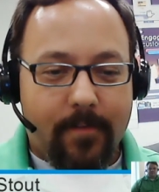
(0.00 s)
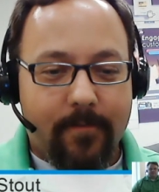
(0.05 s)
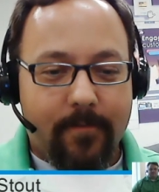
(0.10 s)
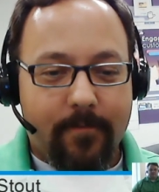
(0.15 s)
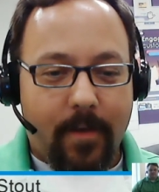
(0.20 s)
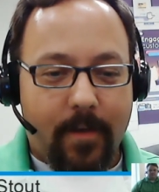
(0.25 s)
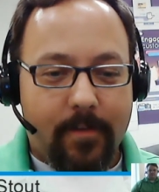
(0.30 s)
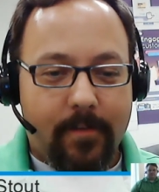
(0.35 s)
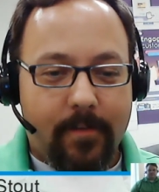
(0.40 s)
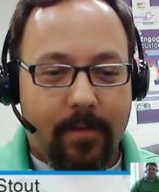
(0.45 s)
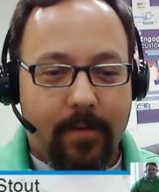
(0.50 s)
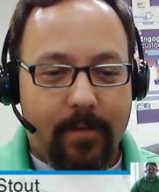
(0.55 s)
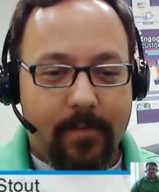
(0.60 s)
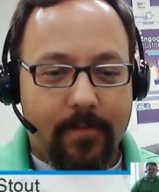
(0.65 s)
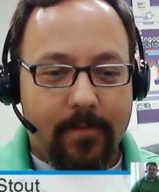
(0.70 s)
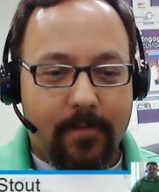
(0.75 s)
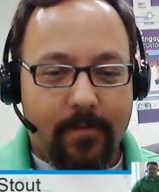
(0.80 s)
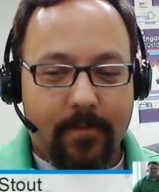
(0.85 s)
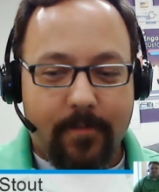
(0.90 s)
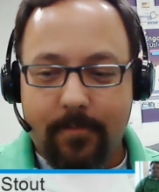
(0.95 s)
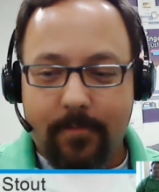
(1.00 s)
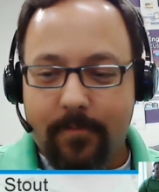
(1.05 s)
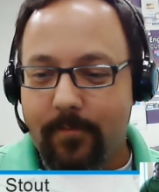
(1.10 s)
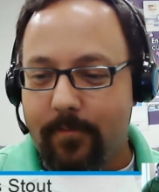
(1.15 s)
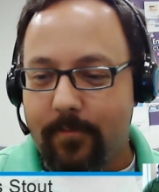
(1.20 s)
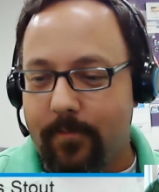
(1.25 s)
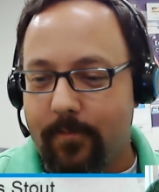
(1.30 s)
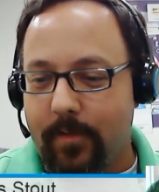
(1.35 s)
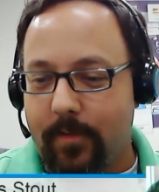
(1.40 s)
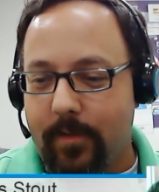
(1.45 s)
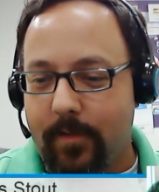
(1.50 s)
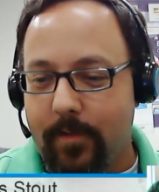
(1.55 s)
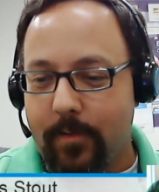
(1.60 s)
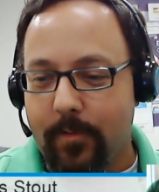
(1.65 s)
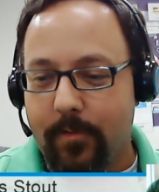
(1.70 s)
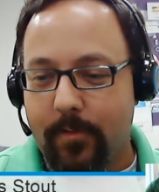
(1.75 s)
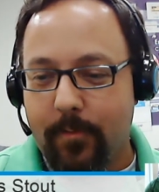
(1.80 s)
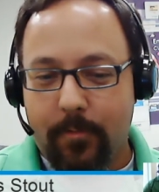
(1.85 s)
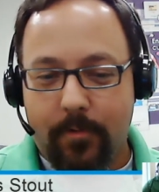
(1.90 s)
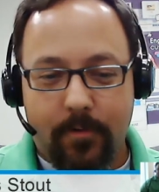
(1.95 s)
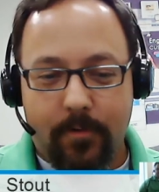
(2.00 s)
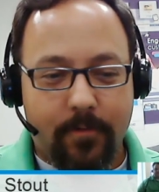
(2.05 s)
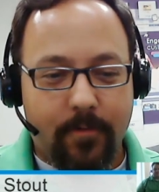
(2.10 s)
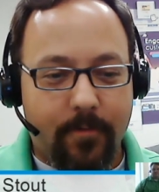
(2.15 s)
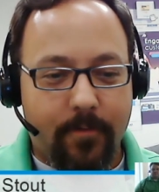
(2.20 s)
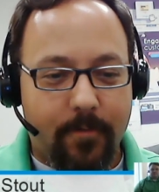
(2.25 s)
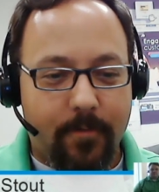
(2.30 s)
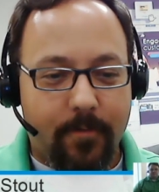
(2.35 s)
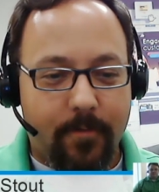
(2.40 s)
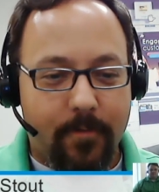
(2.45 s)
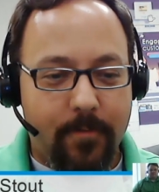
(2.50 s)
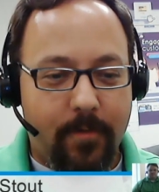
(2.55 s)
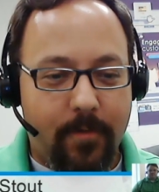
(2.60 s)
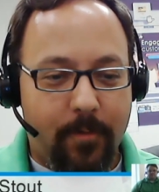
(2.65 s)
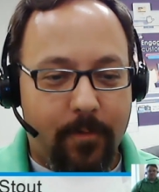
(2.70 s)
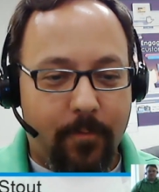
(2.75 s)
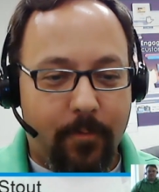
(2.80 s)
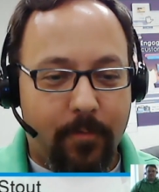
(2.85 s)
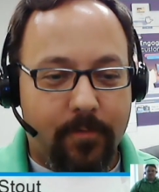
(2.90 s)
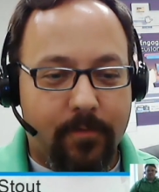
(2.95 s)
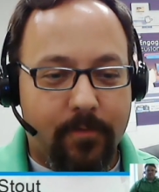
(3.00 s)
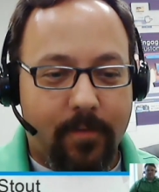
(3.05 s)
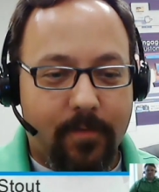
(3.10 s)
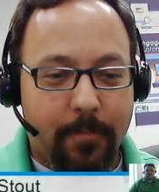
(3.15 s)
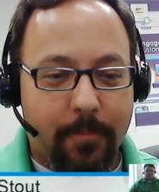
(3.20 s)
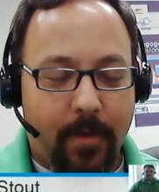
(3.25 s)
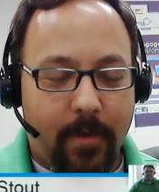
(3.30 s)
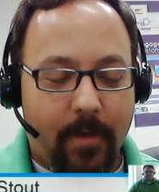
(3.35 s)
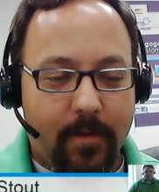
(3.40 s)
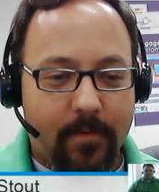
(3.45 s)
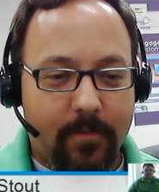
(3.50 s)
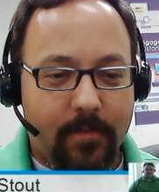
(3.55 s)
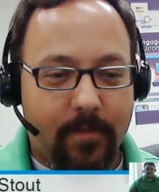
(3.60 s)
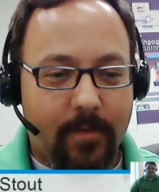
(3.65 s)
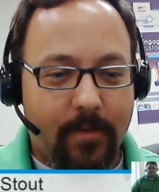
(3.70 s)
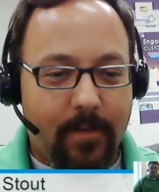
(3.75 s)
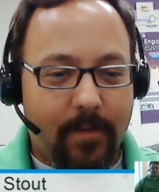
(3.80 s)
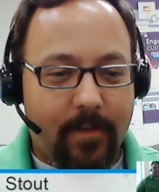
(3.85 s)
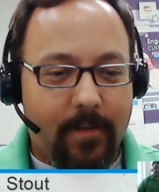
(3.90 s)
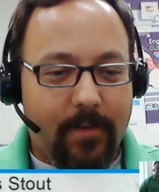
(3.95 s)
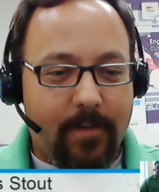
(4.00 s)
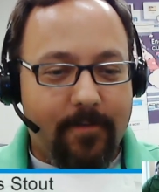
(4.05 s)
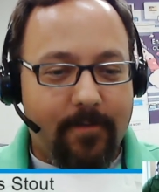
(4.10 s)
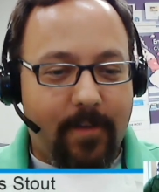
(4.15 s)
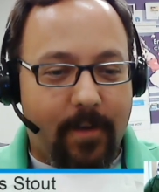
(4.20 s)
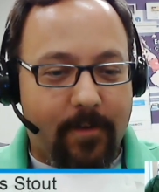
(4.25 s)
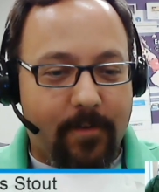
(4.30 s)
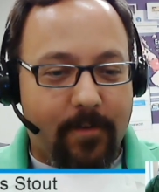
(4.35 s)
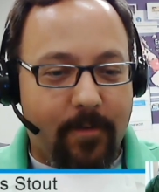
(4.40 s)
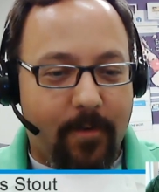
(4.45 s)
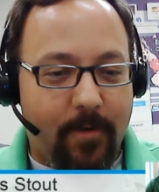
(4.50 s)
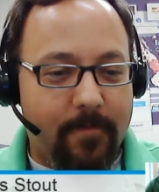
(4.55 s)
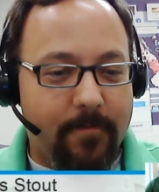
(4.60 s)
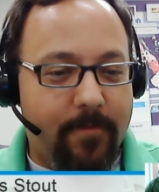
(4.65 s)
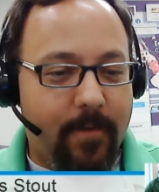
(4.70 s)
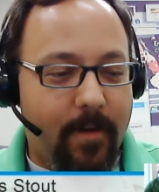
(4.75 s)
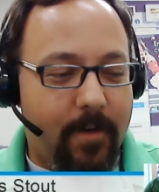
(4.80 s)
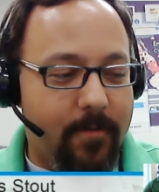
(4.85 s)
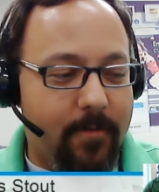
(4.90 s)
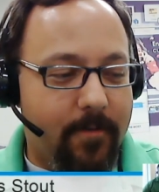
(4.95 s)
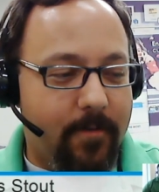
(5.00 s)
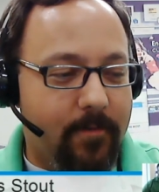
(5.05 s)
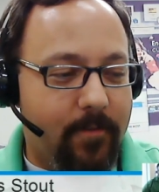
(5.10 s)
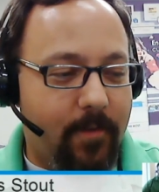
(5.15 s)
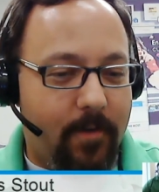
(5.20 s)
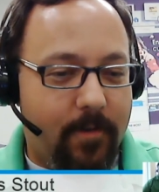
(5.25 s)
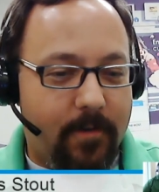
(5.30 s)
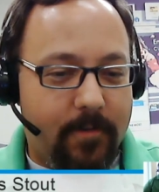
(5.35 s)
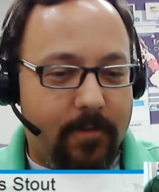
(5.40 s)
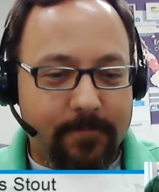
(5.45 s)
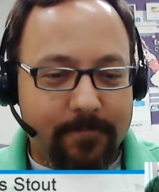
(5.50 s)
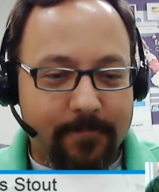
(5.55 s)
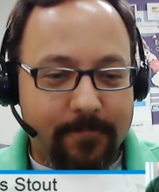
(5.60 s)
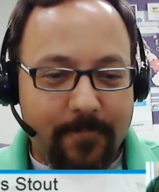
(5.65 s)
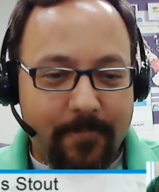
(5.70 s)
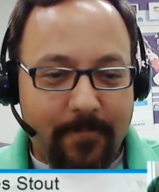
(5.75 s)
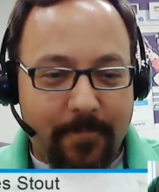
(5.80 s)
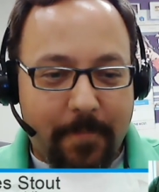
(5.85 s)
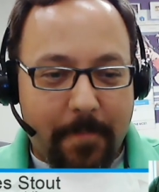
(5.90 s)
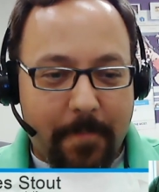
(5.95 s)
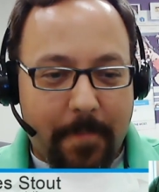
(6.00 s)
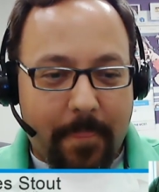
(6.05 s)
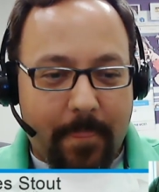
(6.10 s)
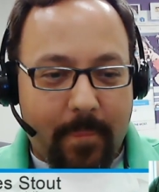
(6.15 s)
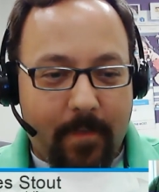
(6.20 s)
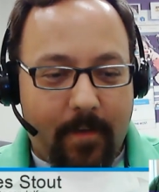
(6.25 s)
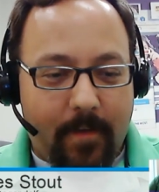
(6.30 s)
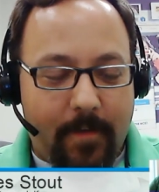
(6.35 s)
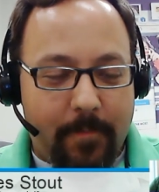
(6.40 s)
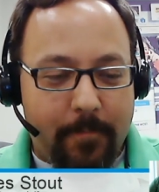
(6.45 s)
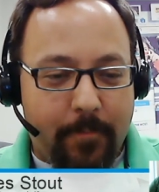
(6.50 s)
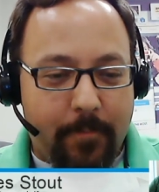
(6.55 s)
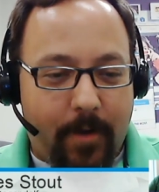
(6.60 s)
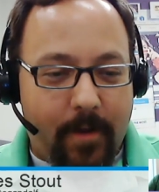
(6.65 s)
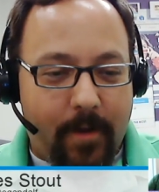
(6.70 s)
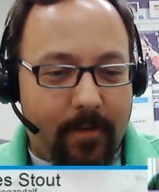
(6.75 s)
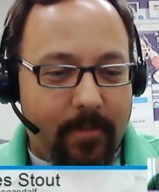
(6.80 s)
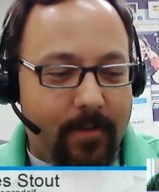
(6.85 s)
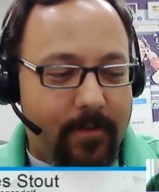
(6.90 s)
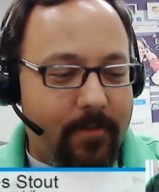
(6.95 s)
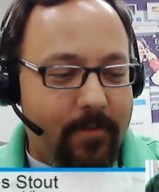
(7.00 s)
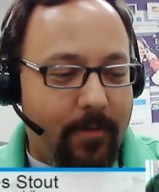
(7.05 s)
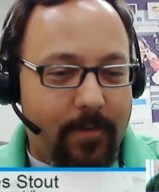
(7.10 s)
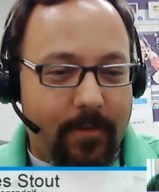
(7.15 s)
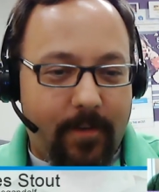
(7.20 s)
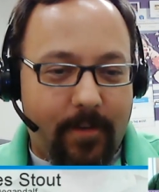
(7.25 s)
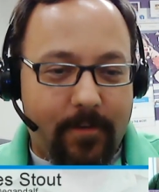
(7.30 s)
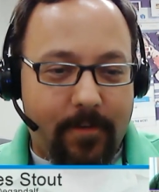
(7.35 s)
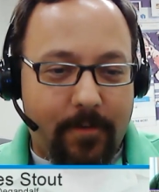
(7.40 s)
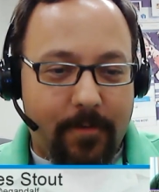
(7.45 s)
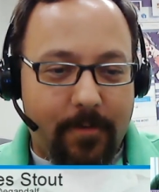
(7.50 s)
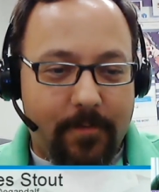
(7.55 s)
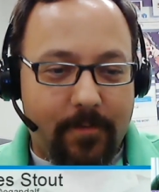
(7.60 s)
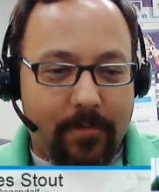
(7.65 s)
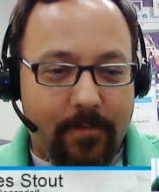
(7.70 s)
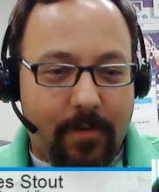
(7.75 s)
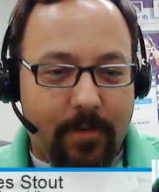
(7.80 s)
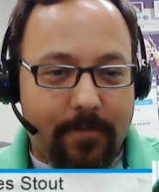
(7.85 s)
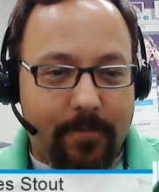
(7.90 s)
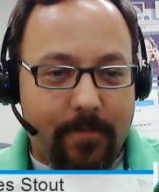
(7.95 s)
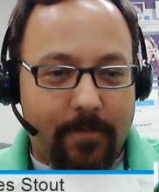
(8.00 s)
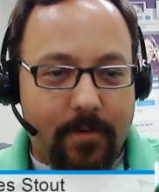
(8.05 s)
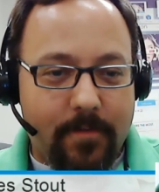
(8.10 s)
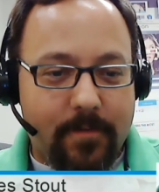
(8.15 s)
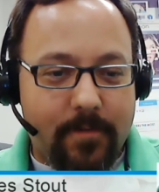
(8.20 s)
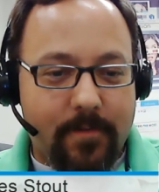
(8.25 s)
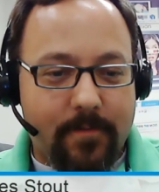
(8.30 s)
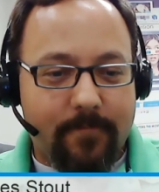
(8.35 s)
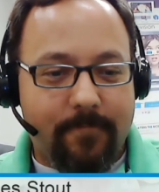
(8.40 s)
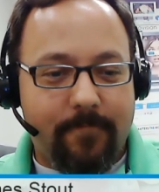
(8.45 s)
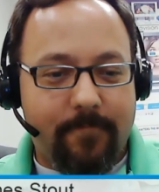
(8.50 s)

I've got the usual crew, the usual suspects, Ektron veterans all. And Brad, I'll let you introduce yourself first.